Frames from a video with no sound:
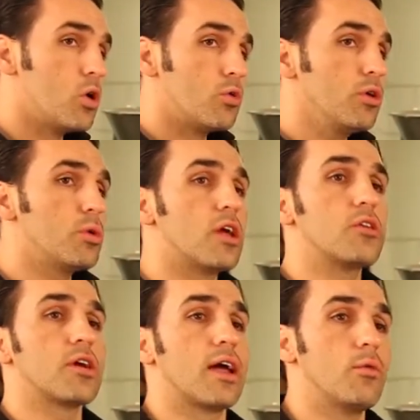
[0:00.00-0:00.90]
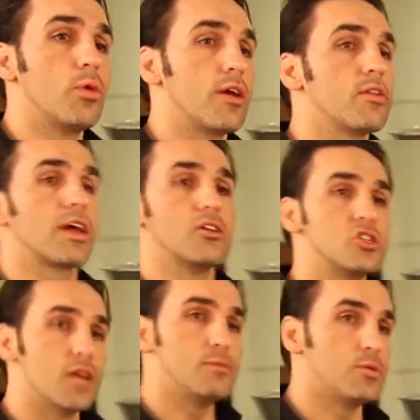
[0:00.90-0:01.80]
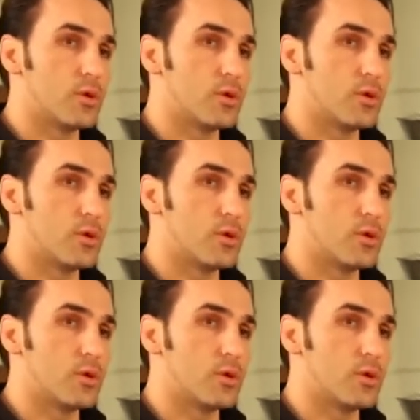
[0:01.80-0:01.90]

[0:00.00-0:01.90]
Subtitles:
really whatever kind of shapes you